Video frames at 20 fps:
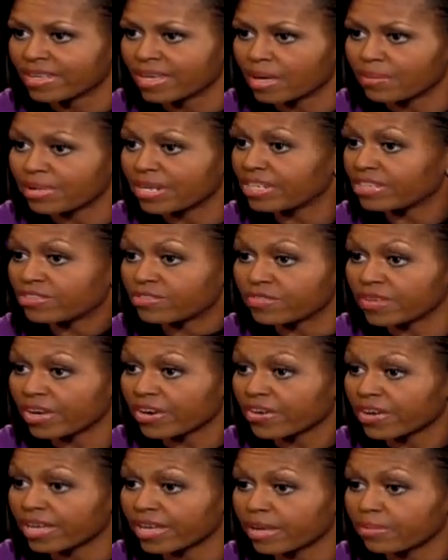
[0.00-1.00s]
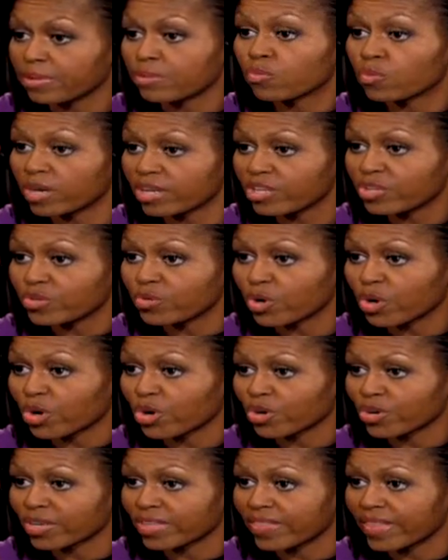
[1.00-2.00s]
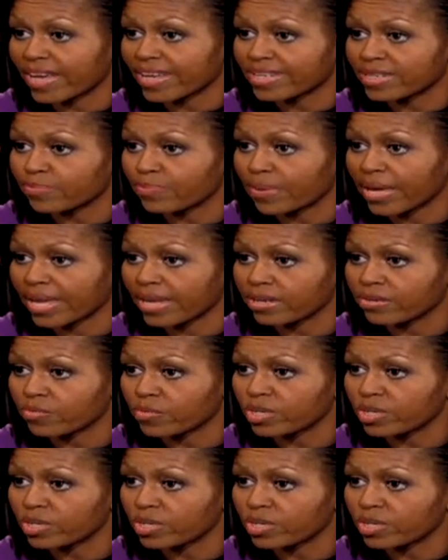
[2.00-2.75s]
I mean, he's what you heard in that debate,